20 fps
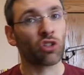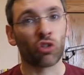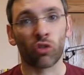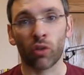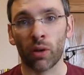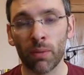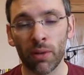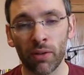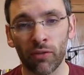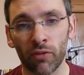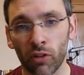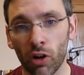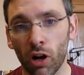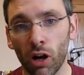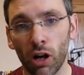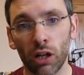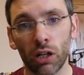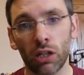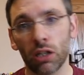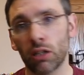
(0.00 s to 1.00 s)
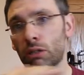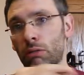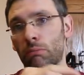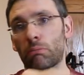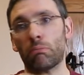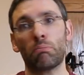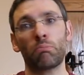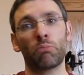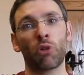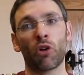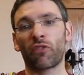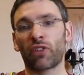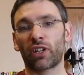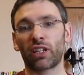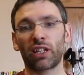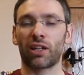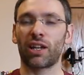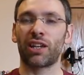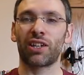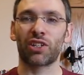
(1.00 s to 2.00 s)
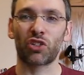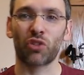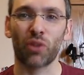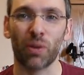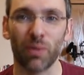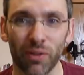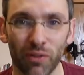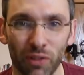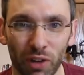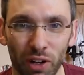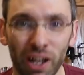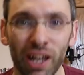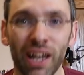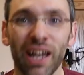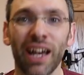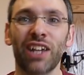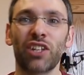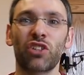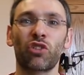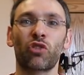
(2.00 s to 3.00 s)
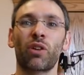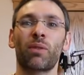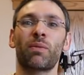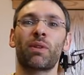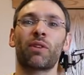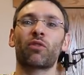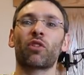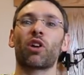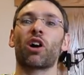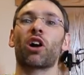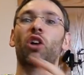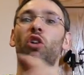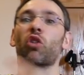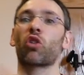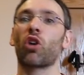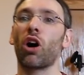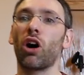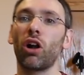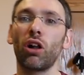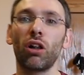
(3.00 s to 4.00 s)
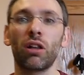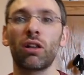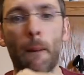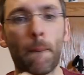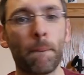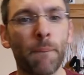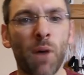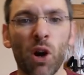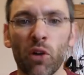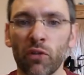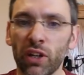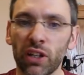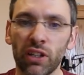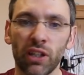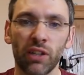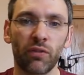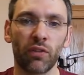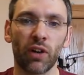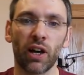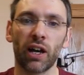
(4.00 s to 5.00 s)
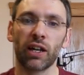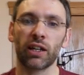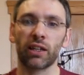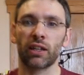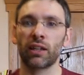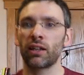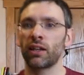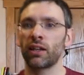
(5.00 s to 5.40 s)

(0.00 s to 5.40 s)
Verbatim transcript: Screaming Frog, perfectly fine. Screaming Frog. A Screaming Frog crawl, perfectly fine. It's